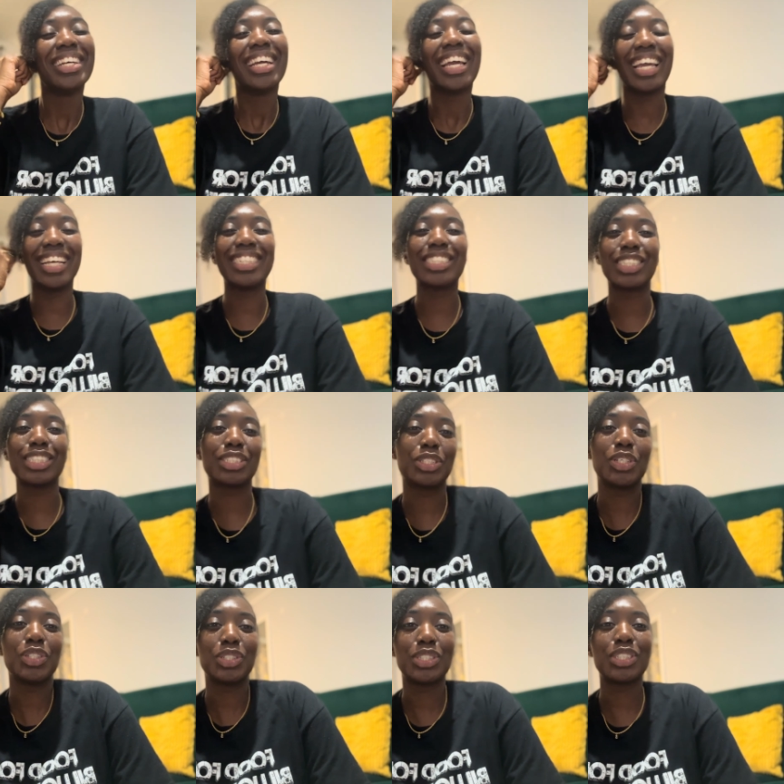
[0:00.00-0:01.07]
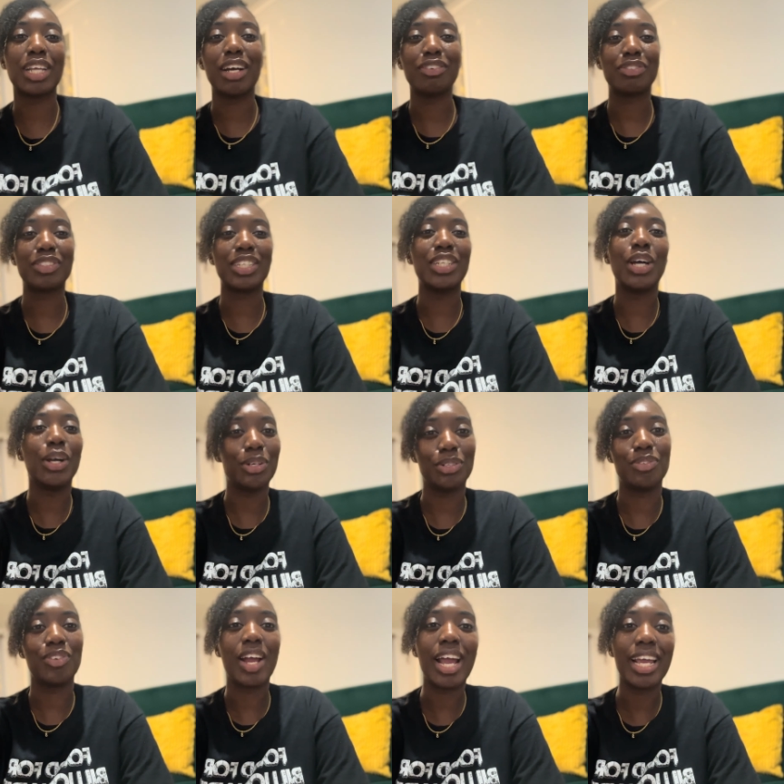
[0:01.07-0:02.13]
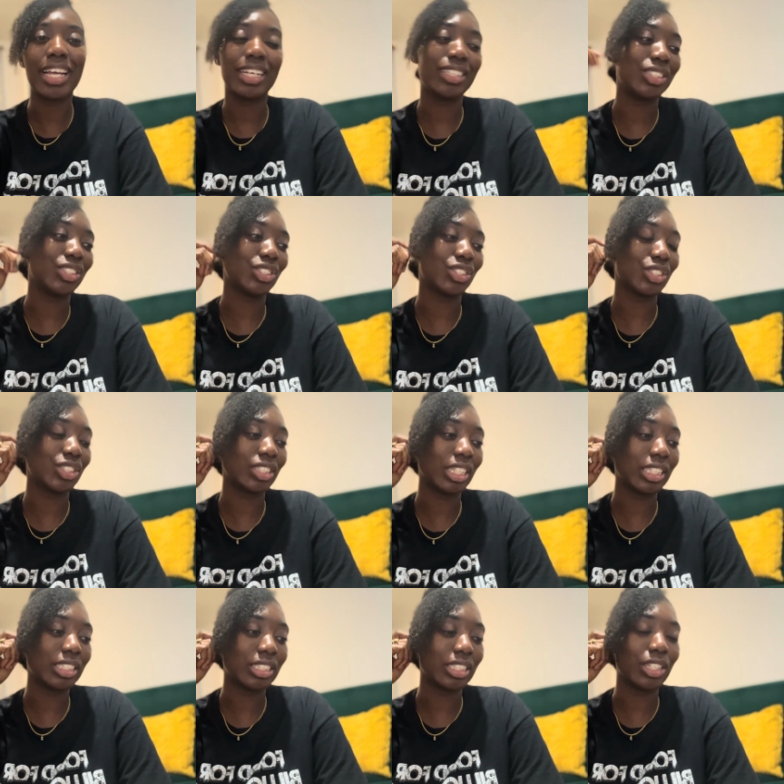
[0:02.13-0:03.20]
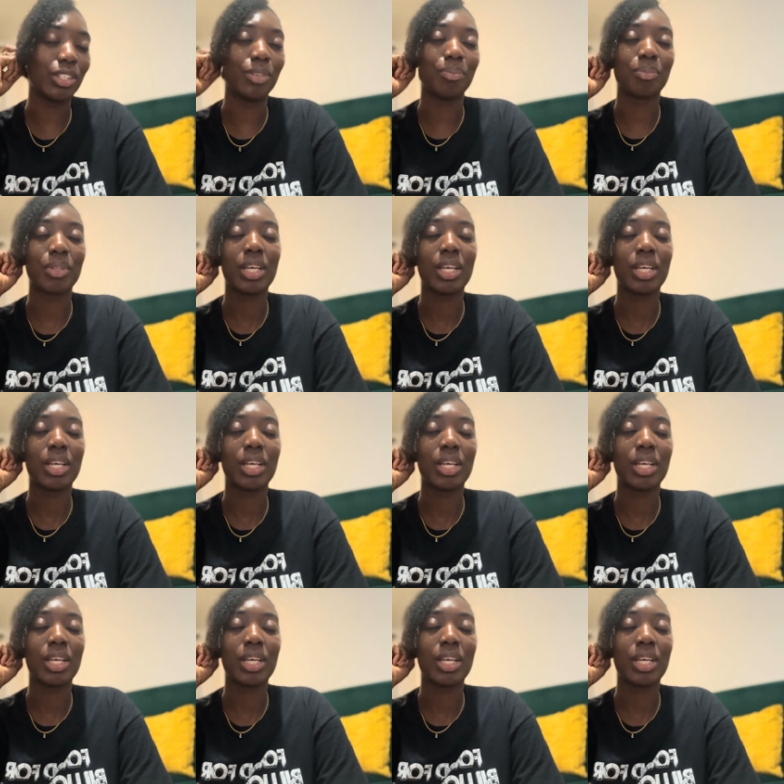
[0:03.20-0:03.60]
it's just good stuff to know, right? It's just good things to know.